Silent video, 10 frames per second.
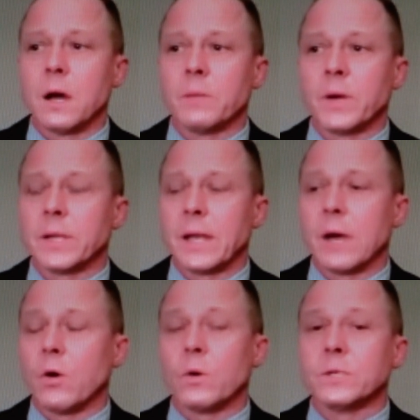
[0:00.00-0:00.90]
I might
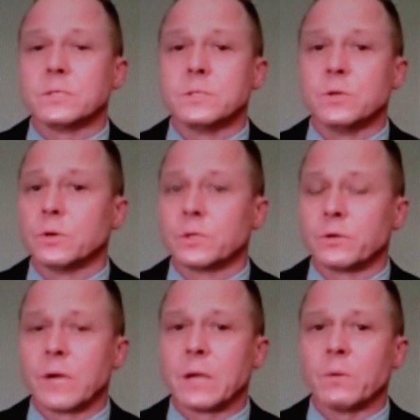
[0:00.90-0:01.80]
not always do
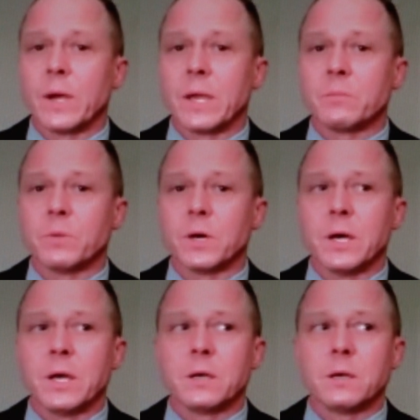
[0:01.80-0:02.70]
it the right way,
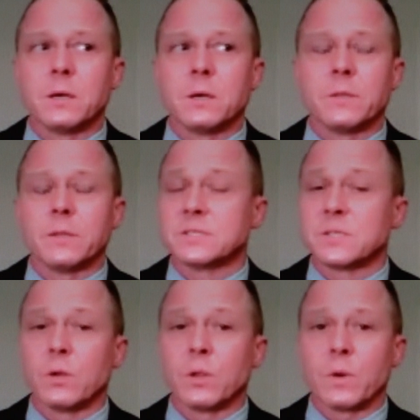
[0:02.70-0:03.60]
but it's
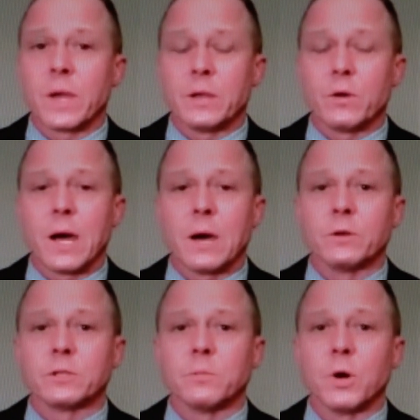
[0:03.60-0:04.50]
the only way I know
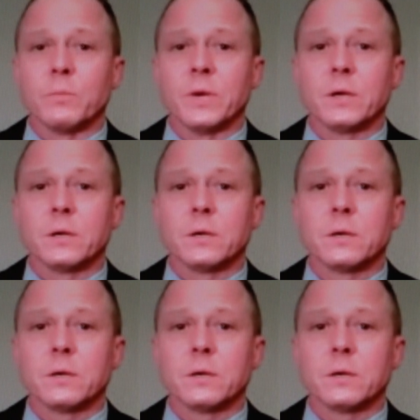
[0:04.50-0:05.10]
how at the moment.